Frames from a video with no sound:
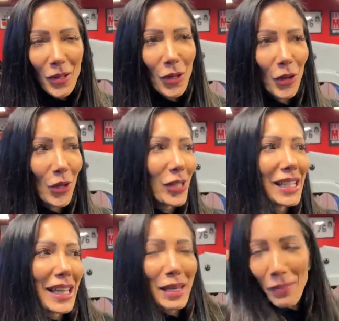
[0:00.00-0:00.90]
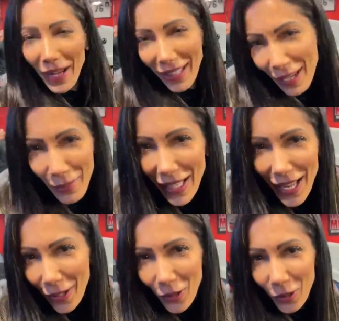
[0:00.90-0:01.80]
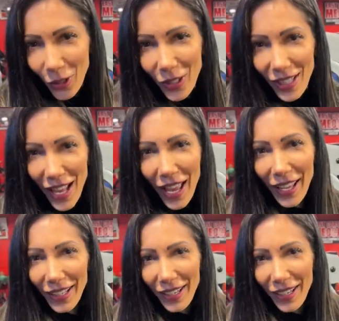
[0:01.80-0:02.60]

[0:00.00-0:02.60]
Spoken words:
So you'll see it by like my 2nd or 3rd set.